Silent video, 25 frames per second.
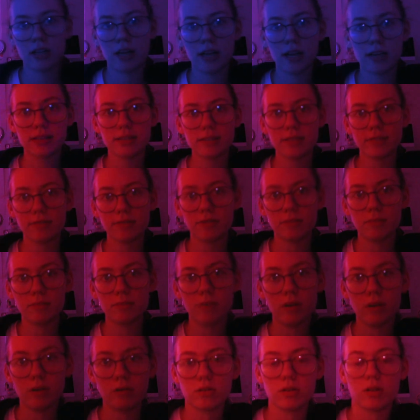as different
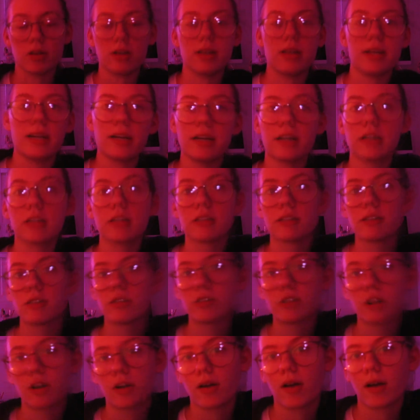modes on air.
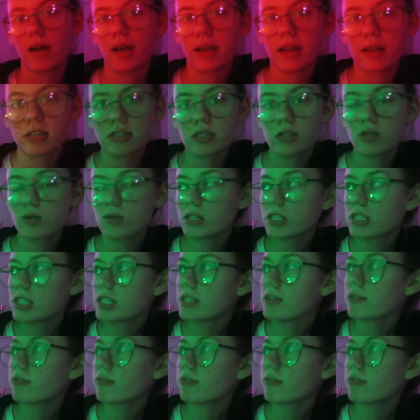So it switches